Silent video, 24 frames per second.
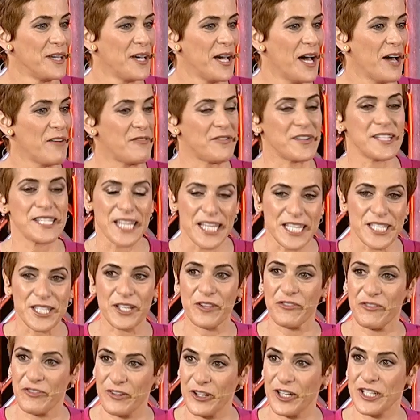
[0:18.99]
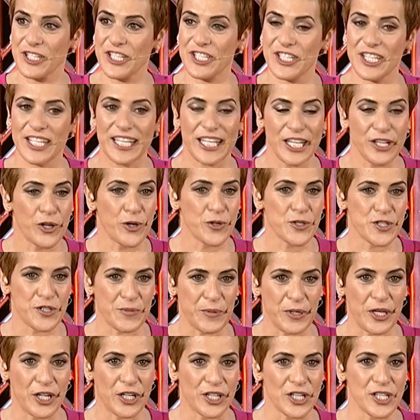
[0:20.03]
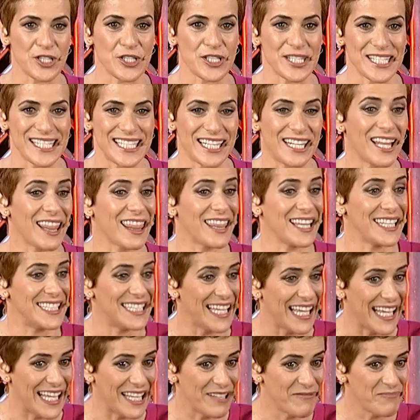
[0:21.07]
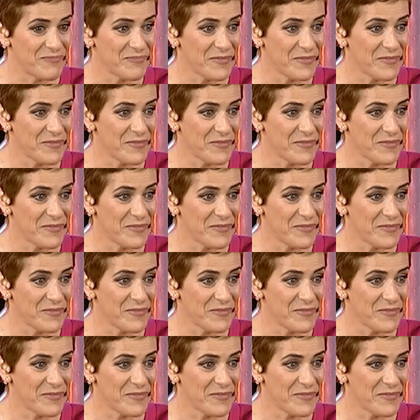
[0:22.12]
a fantastic first keynote speaker to start the day.